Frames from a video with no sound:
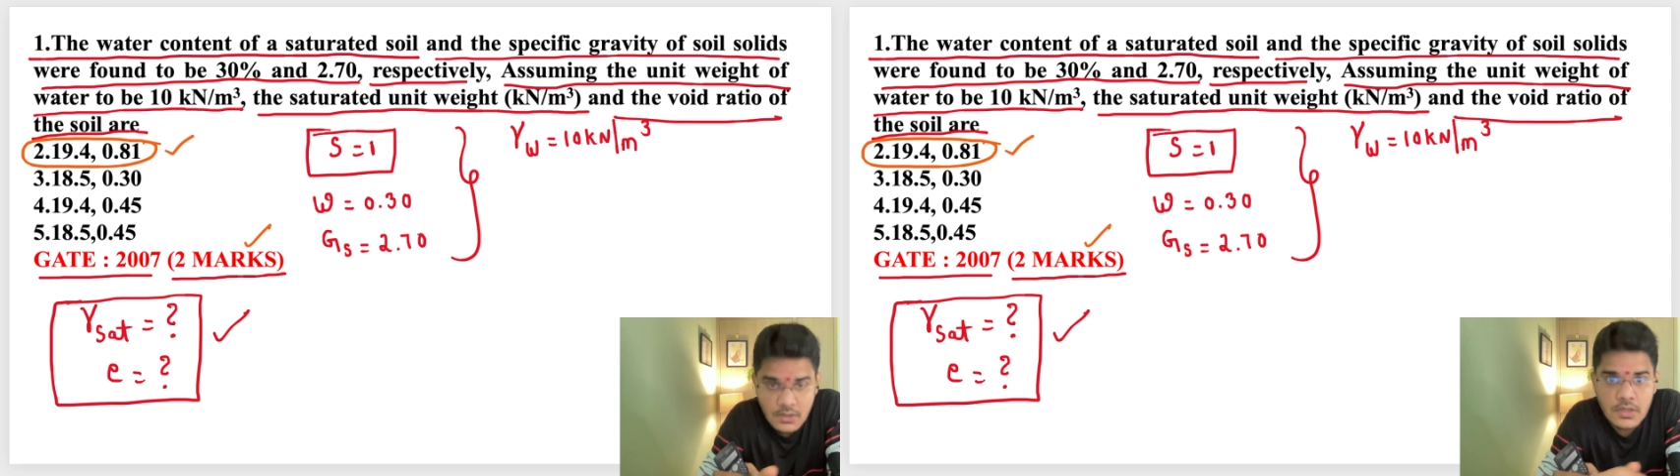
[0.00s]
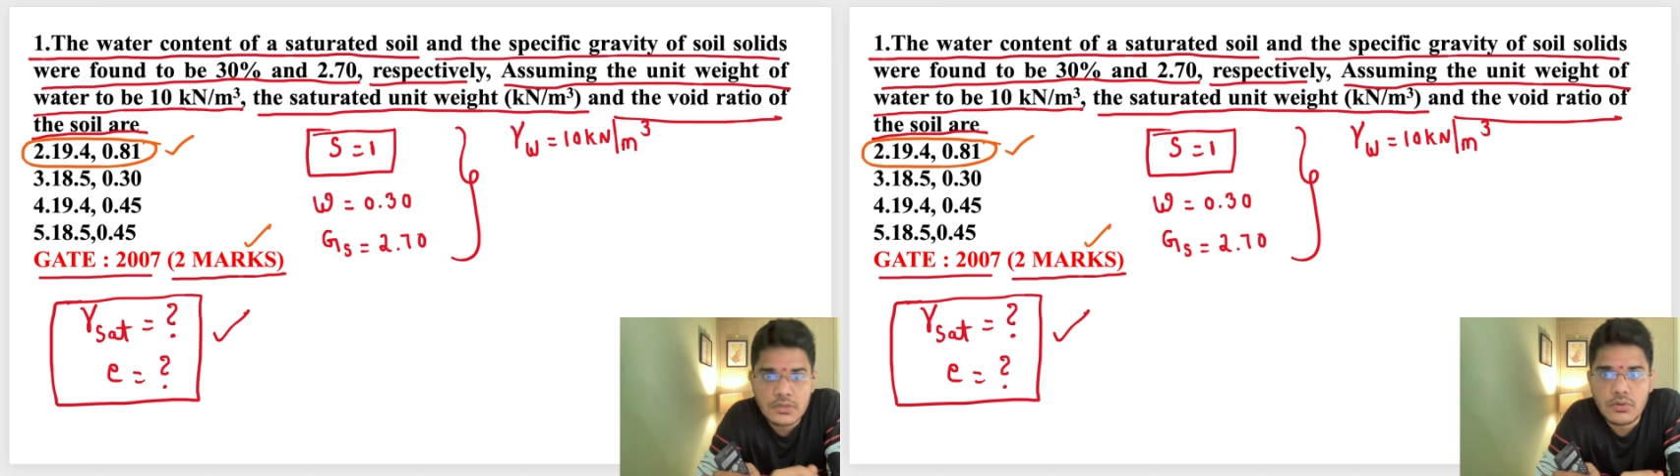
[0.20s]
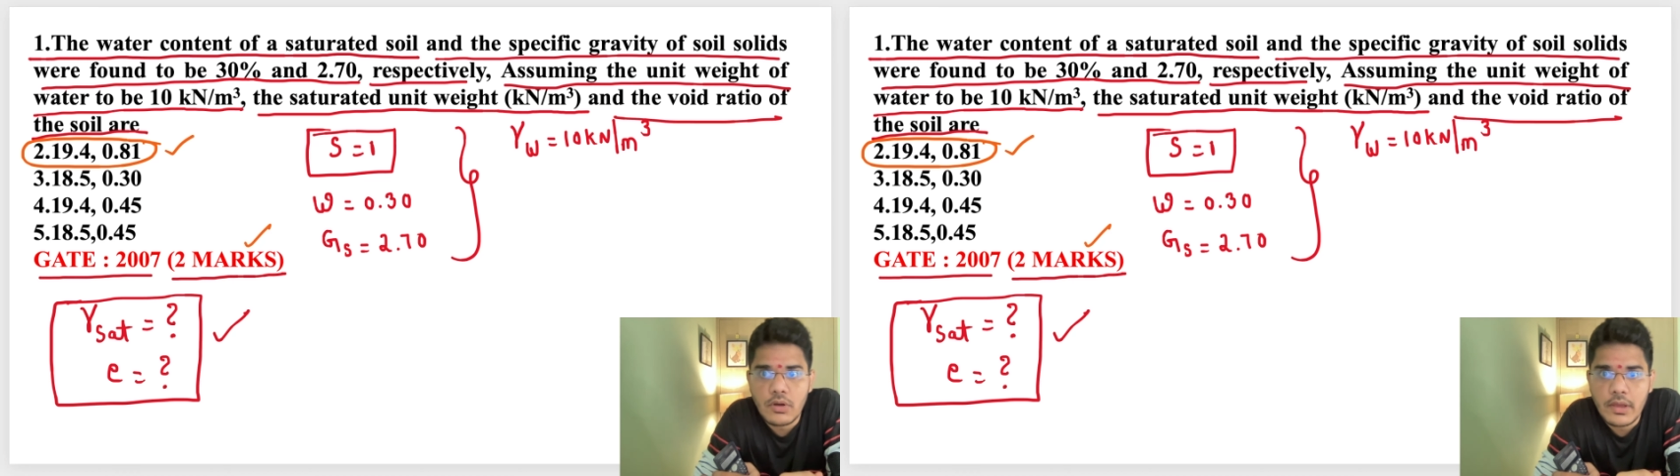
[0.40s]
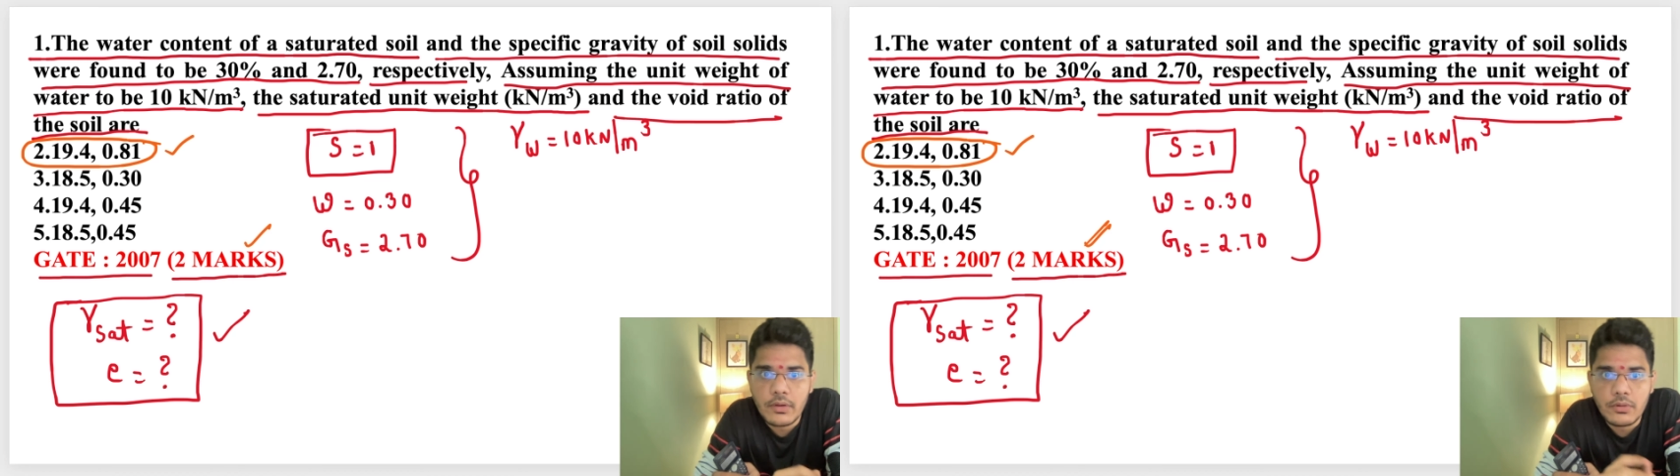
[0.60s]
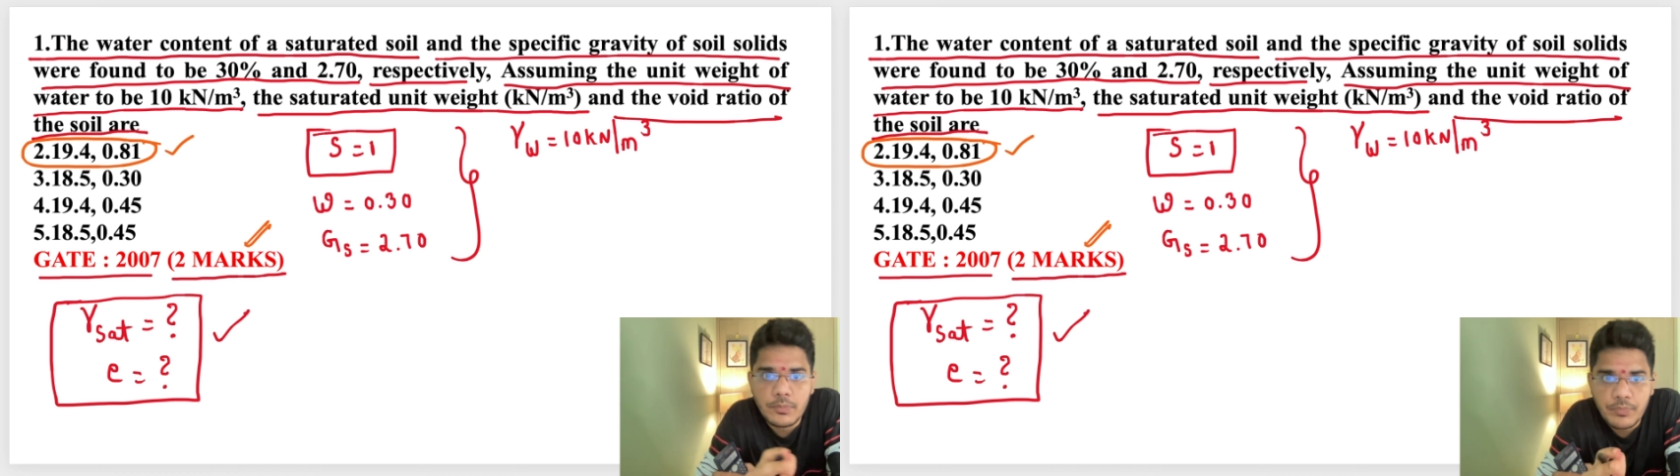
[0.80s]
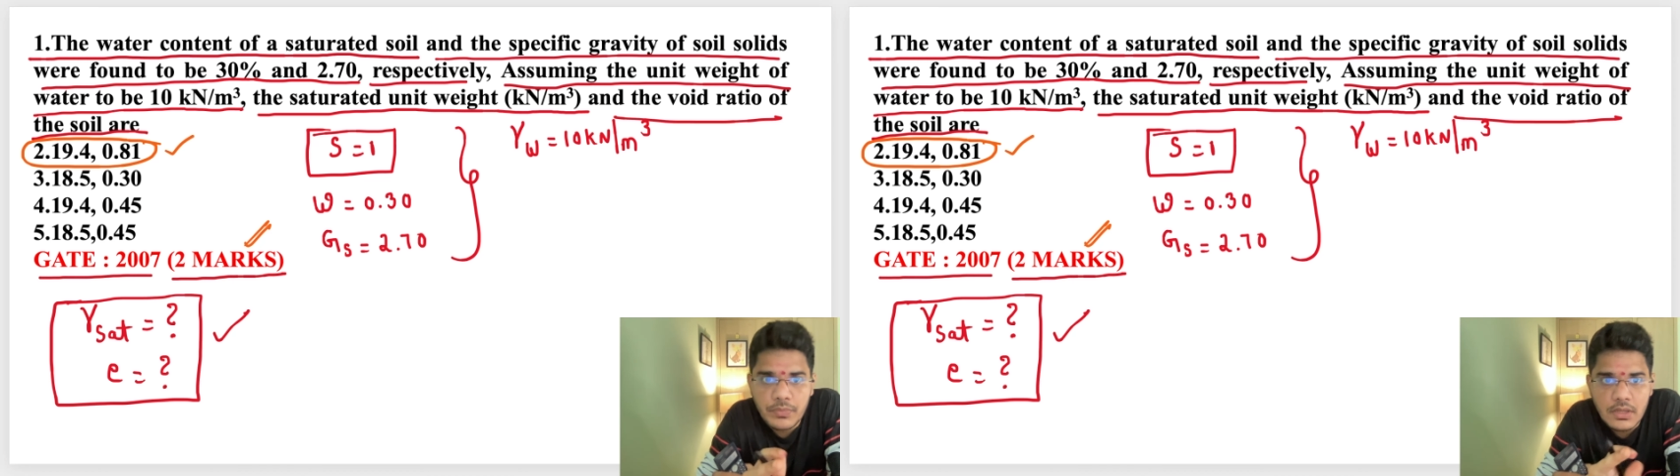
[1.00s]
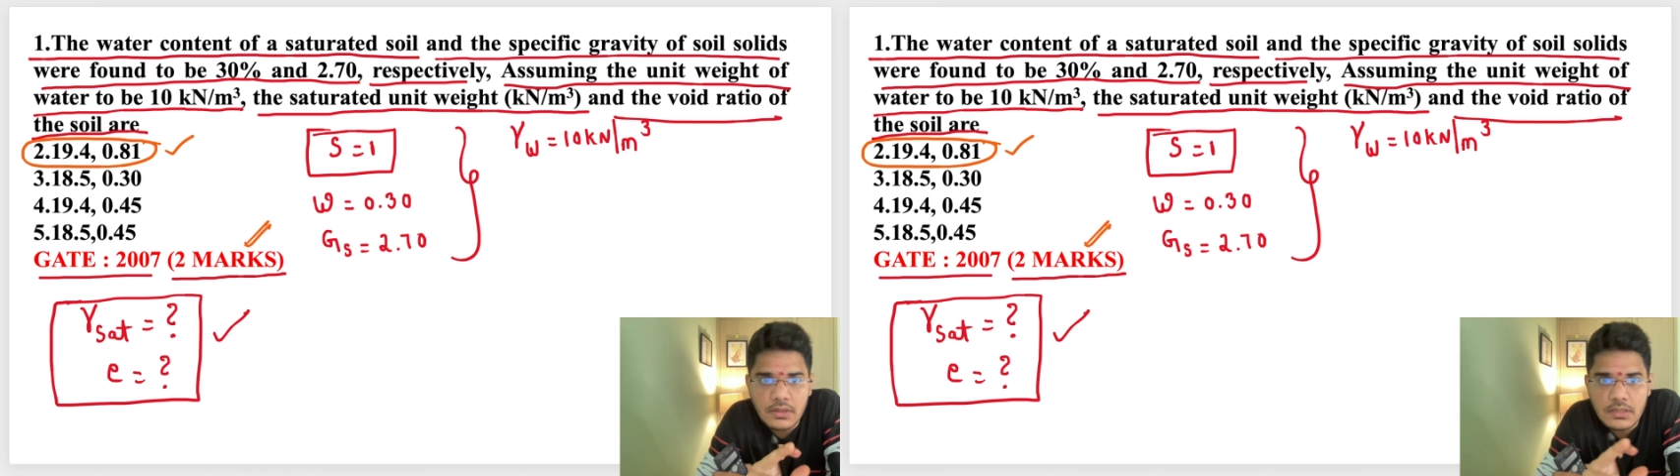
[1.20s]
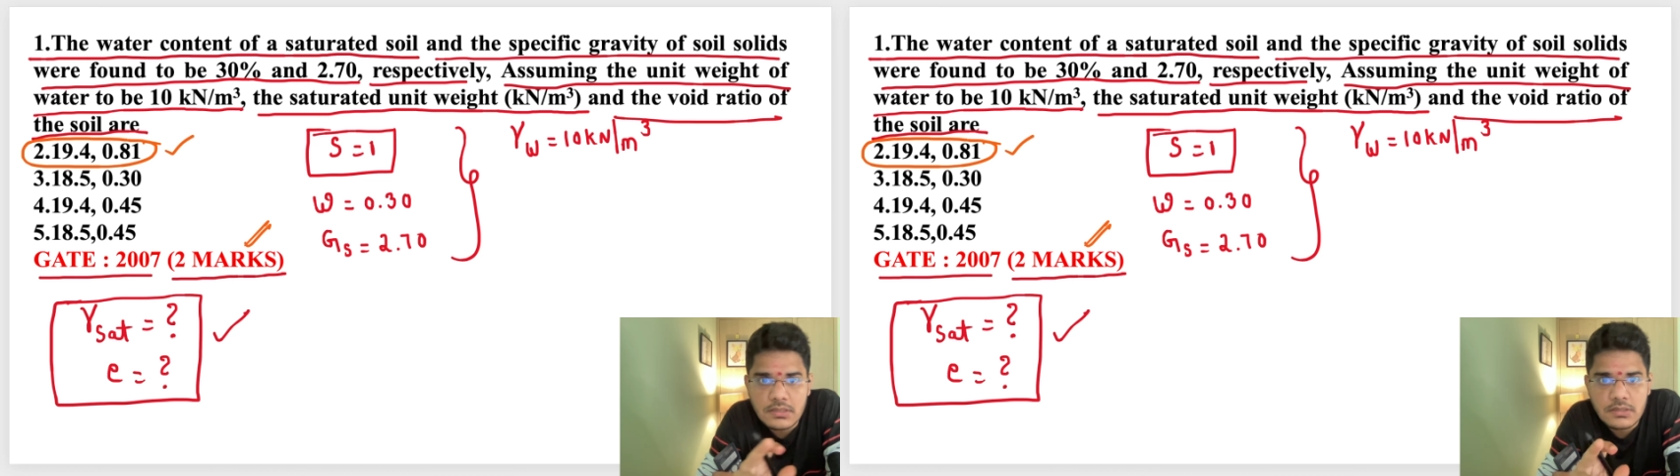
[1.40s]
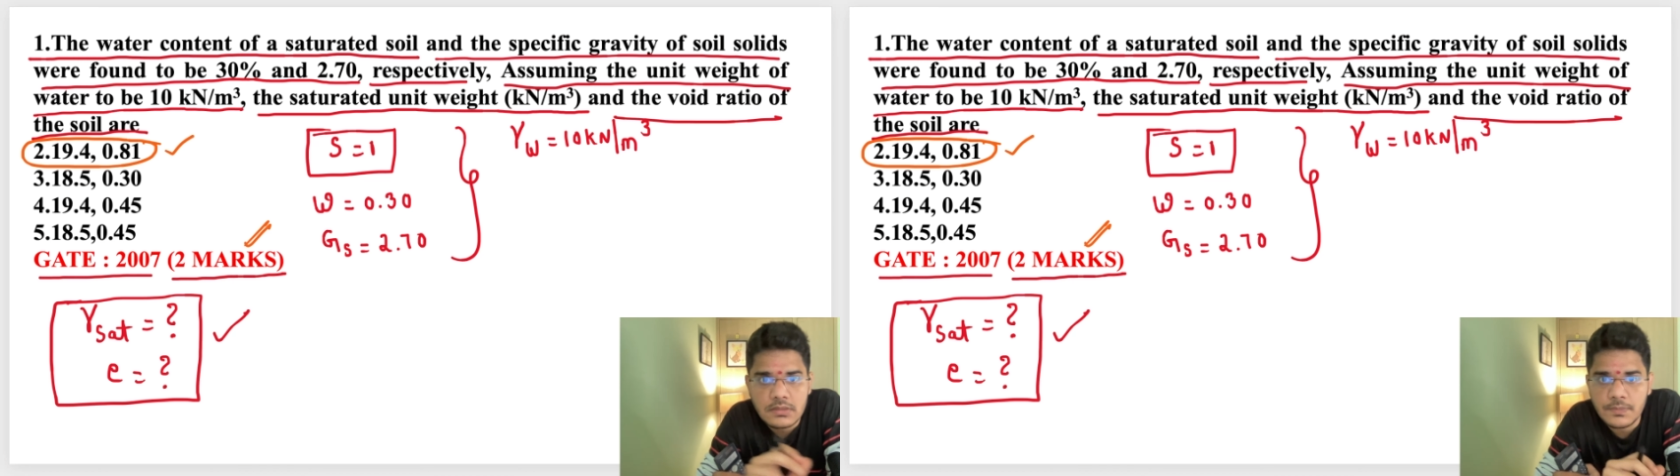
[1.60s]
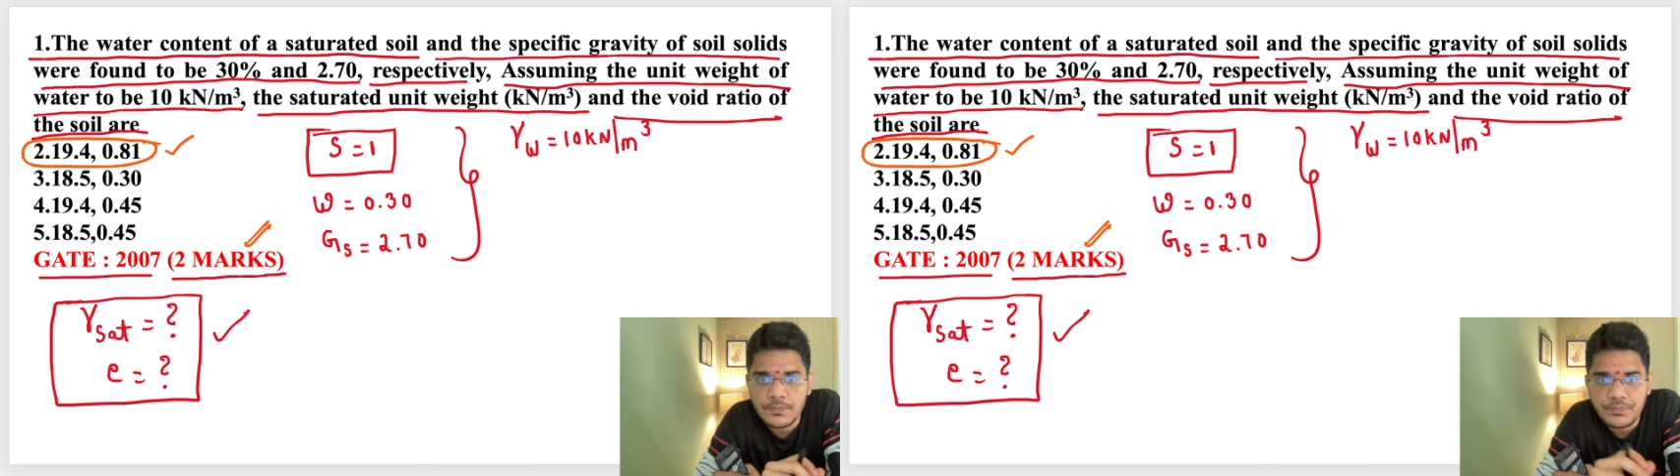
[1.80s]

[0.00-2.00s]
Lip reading: So I hope this